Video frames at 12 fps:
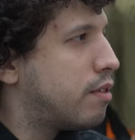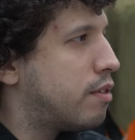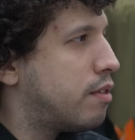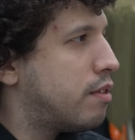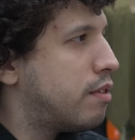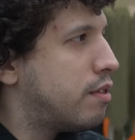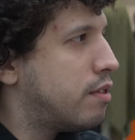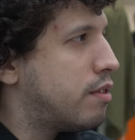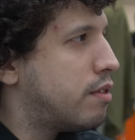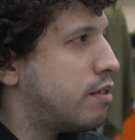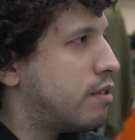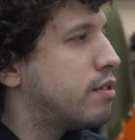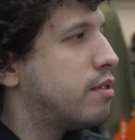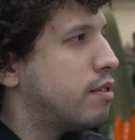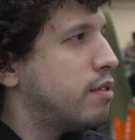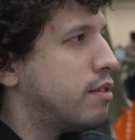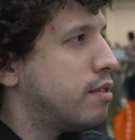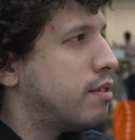
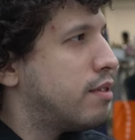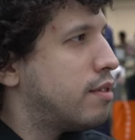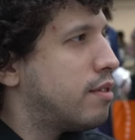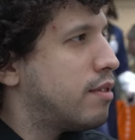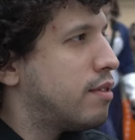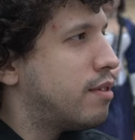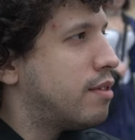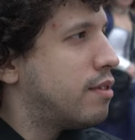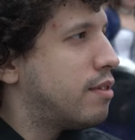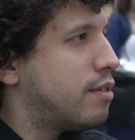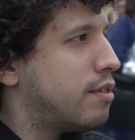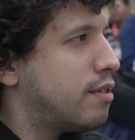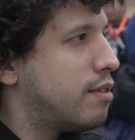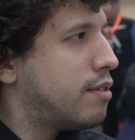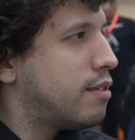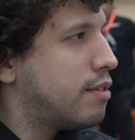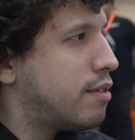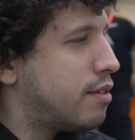
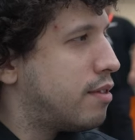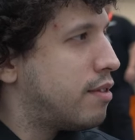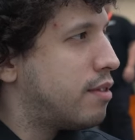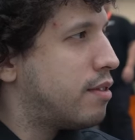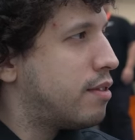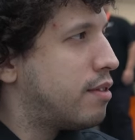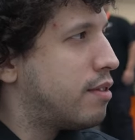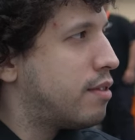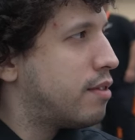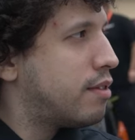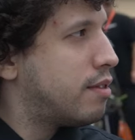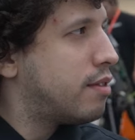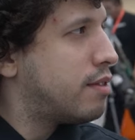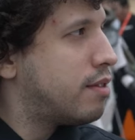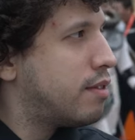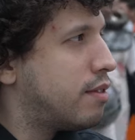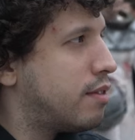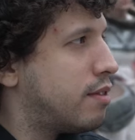
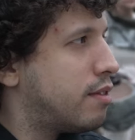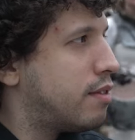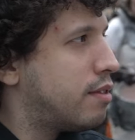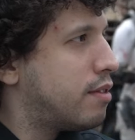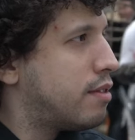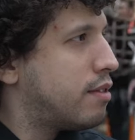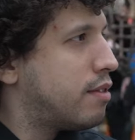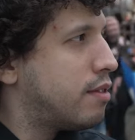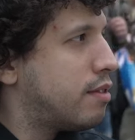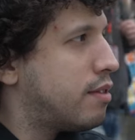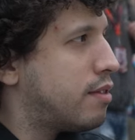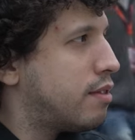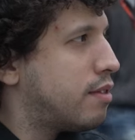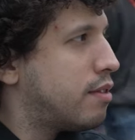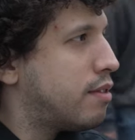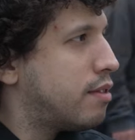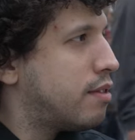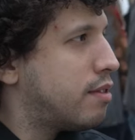
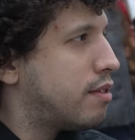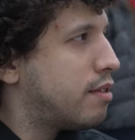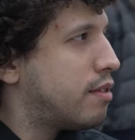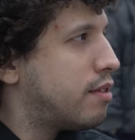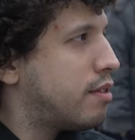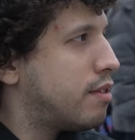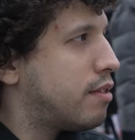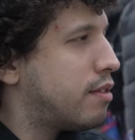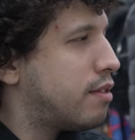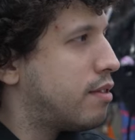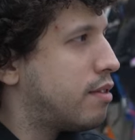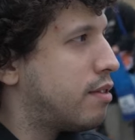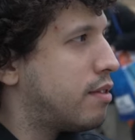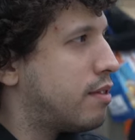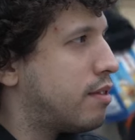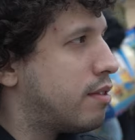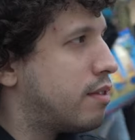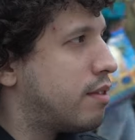
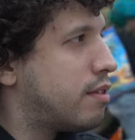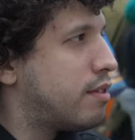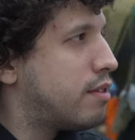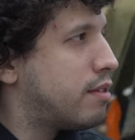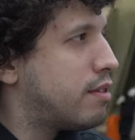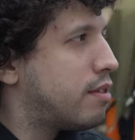No words are spoken by the person on screen.